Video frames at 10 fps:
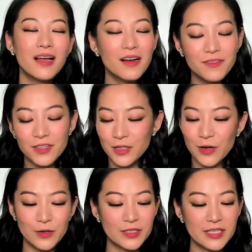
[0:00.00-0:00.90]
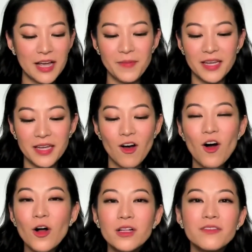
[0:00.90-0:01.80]
love the clothes. I mean,
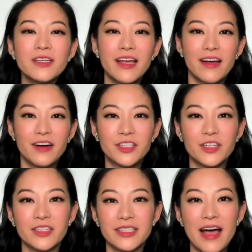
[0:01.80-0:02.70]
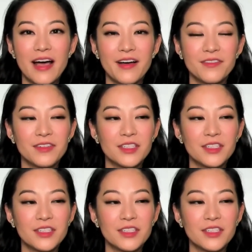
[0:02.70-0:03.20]
all of the characters have